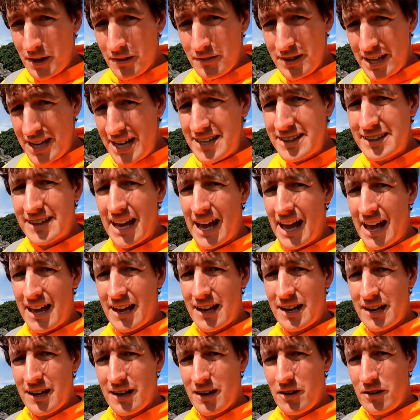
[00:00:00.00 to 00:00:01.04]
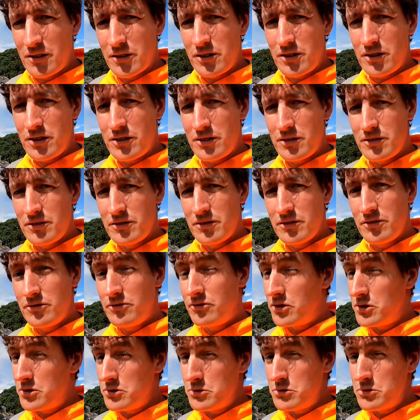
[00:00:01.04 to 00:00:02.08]
you don't need that on a
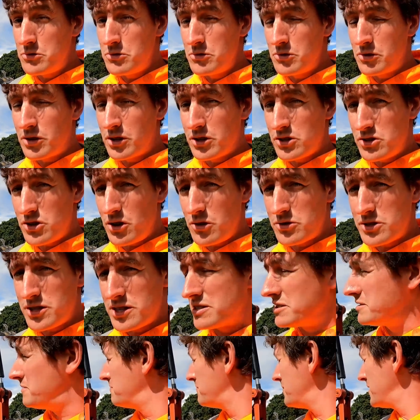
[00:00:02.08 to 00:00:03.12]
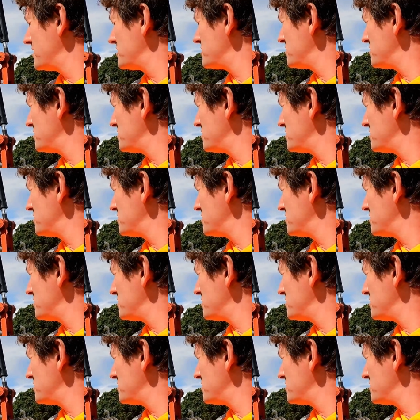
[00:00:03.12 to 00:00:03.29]
full control system.